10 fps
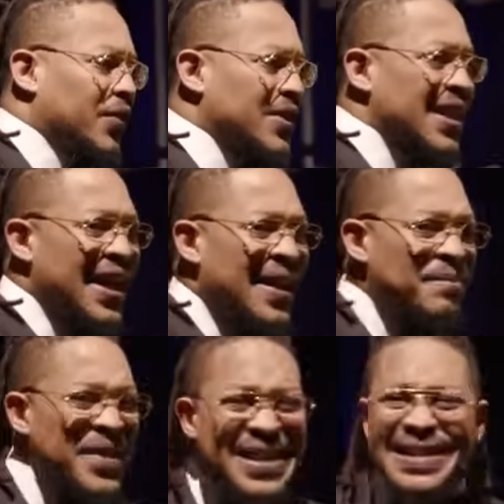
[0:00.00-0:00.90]
first,
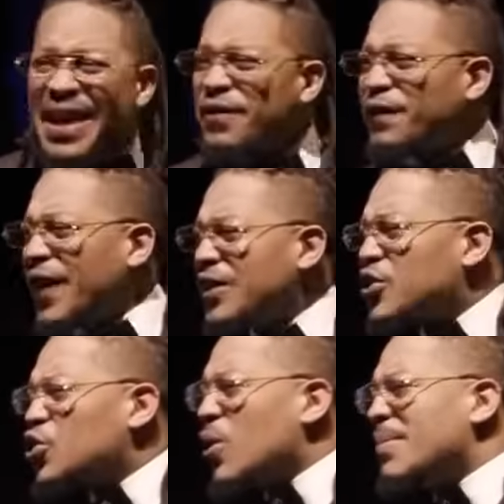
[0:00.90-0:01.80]
is I felt
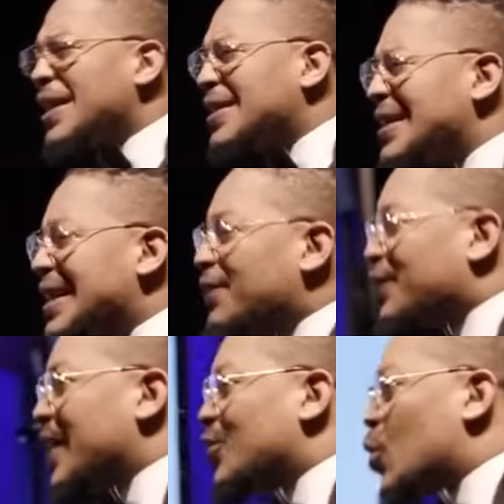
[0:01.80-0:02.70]
so much
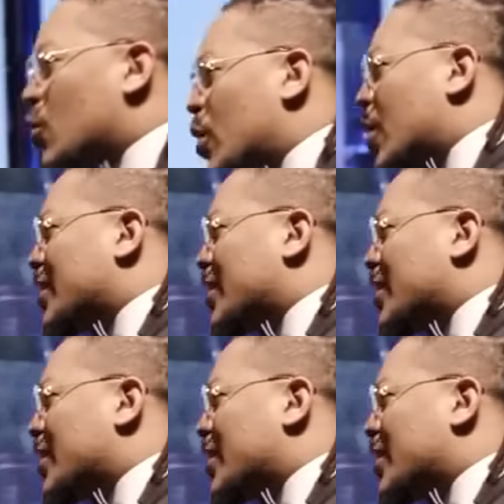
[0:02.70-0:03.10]
different when we were